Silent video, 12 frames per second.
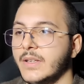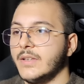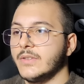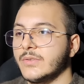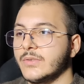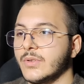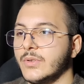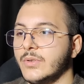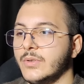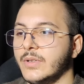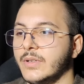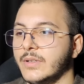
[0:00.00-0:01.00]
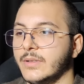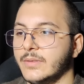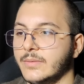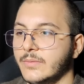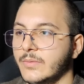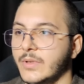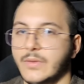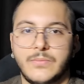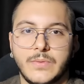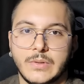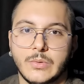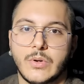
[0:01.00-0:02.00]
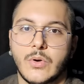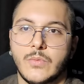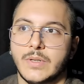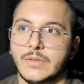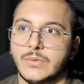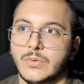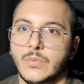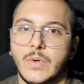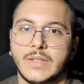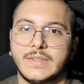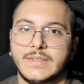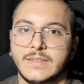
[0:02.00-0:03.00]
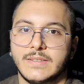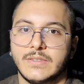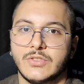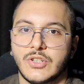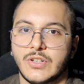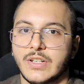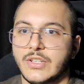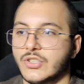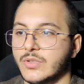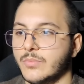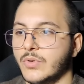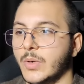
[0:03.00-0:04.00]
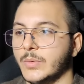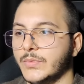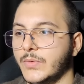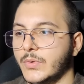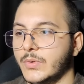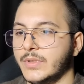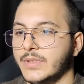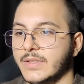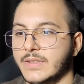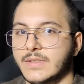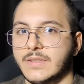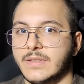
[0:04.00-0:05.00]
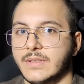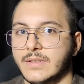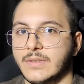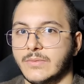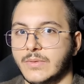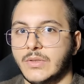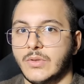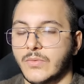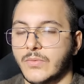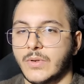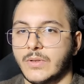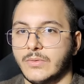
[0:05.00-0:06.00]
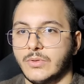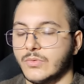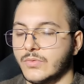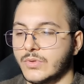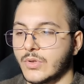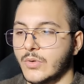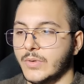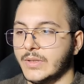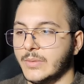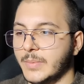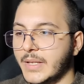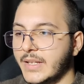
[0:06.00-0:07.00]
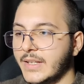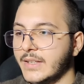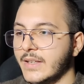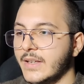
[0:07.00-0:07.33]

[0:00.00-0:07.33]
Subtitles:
So if we look over to what the generation prompt for this video you saw in the beginning,